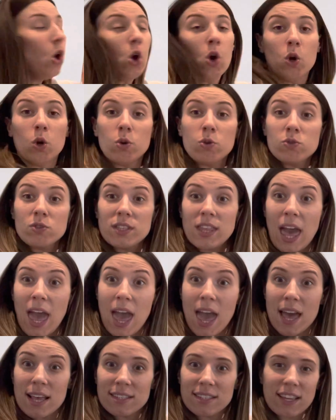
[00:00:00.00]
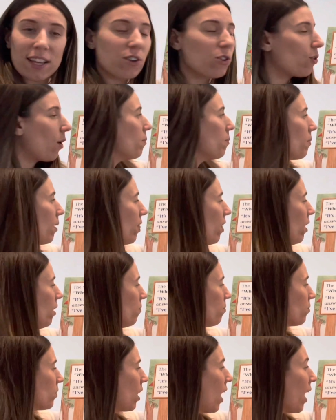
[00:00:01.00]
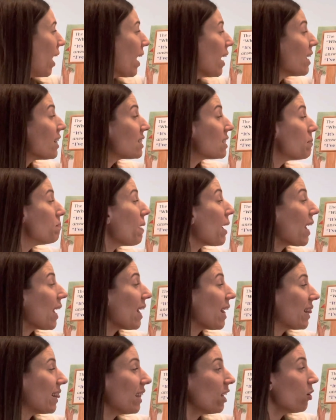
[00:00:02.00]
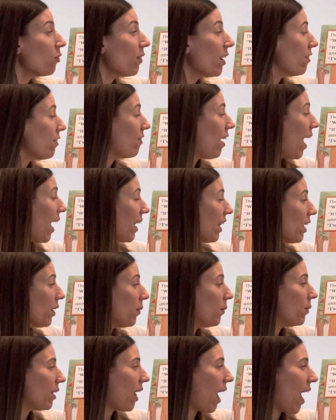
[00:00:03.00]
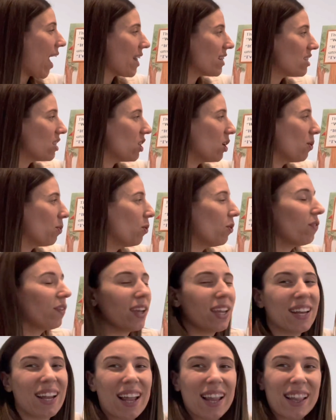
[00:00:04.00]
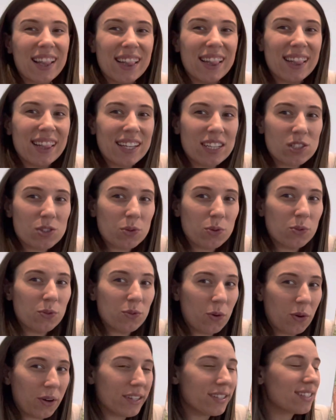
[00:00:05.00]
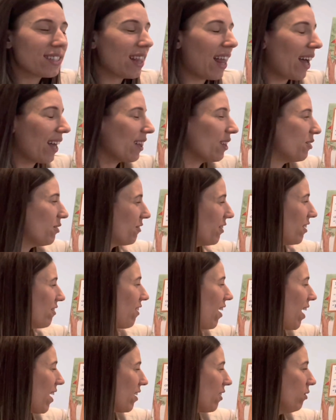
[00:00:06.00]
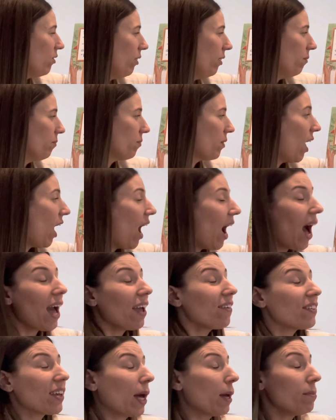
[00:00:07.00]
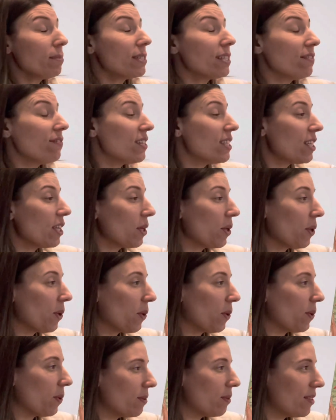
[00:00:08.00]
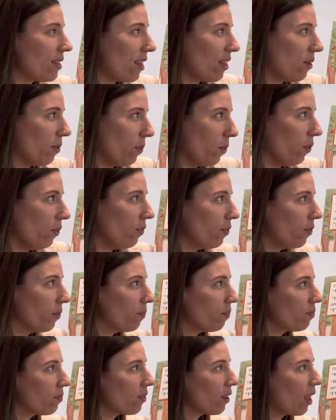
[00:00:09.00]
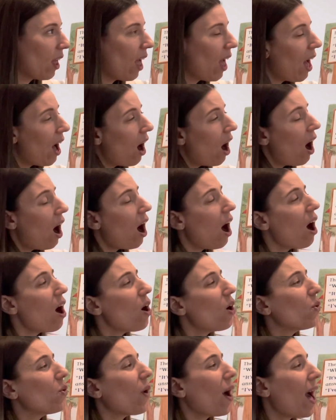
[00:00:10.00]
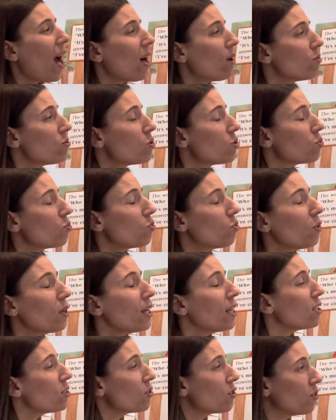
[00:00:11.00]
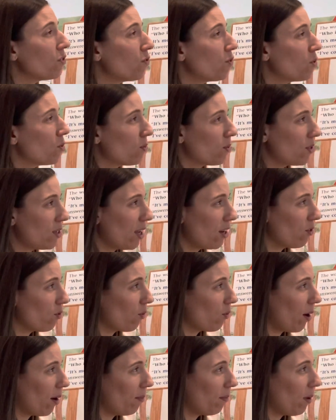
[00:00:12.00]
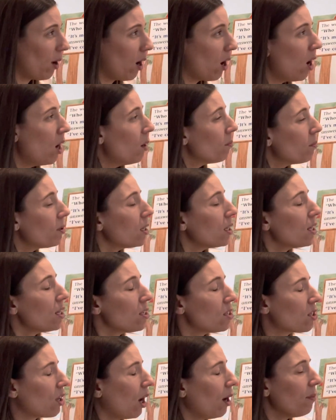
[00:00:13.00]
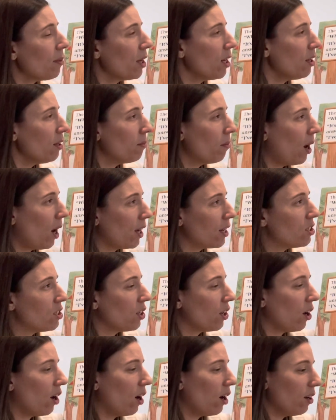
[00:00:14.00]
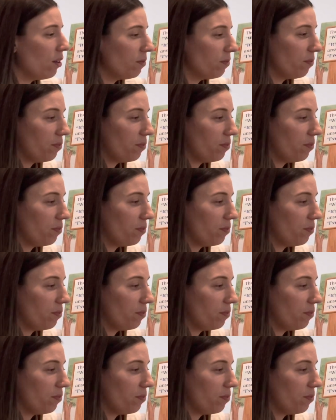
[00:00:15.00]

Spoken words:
"Who's there?" said grandmother. "It's me, Little Red Riding Hood," answered the wolf in a little voice like Little Red Riding Hood. "I've come to visit you," said the wolf. "Oh, how sweet of you," said Grandma. "Please come in, my dear."